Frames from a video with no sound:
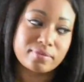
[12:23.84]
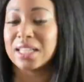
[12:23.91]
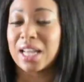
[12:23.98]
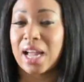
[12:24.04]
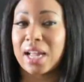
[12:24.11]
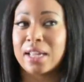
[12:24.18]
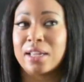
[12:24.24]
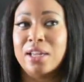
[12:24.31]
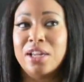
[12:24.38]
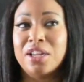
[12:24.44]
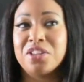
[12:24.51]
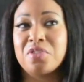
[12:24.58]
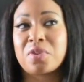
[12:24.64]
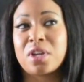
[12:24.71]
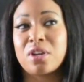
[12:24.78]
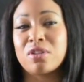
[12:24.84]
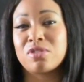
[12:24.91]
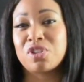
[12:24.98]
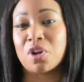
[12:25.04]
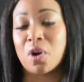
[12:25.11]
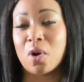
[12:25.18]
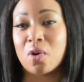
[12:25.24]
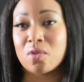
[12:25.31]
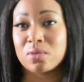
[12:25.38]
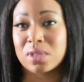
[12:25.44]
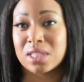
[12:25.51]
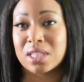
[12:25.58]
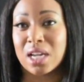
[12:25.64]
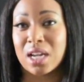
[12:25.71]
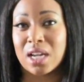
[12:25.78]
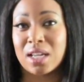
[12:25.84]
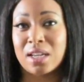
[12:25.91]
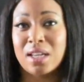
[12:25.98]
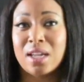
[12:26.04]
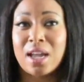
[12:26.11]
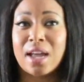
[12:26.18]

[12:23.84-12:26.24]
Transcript: like you killed your own son